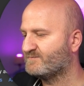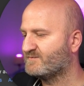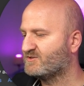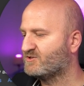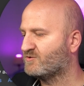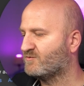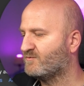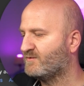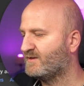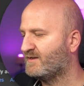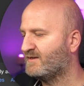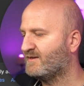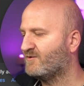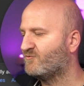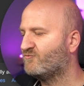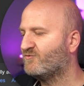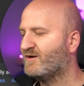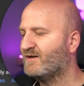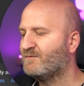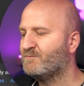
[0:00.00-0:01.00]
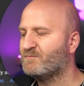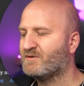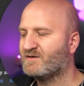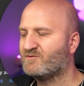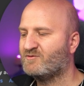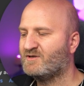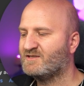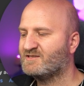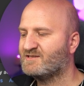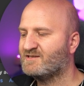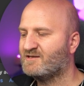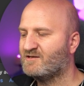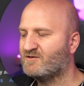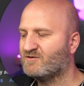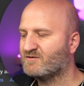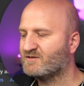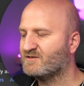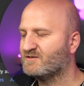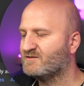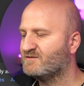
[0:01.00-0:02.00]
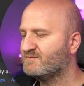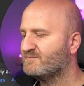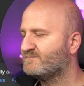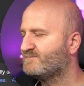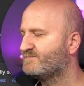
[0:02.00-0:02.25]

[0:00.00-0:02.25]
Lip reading: So we run Barista login.